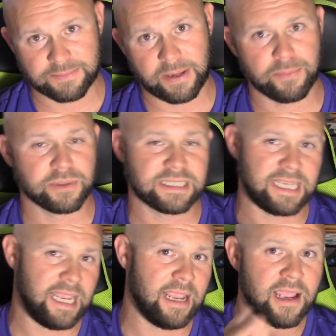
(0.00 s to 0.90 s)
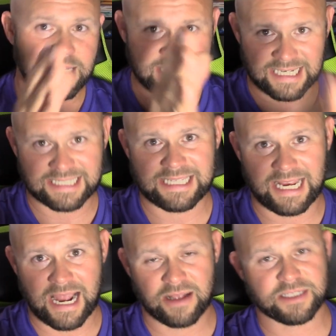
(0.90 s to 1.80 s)
People see
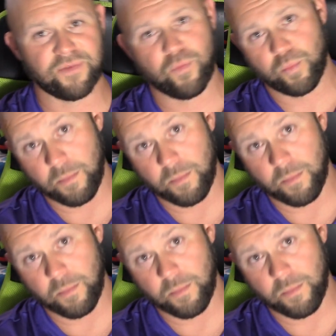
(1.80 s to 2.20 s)
16 ounce of